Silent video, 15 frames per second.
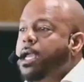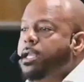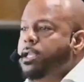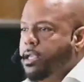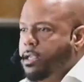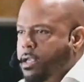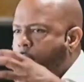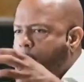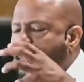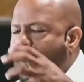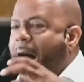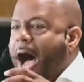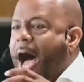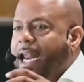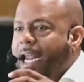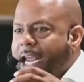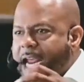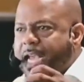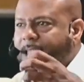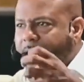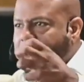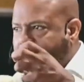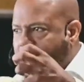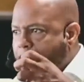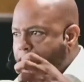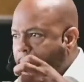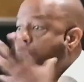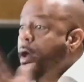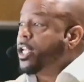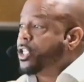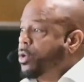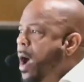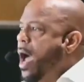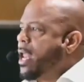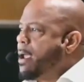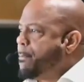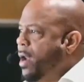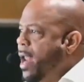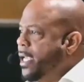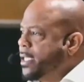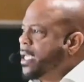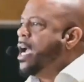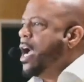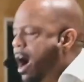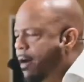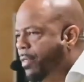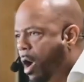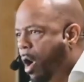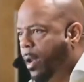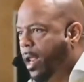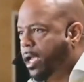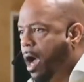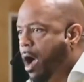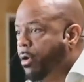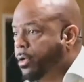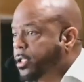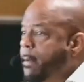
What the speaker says: Your body is the temple or the dwelling place of the Holy Ghost,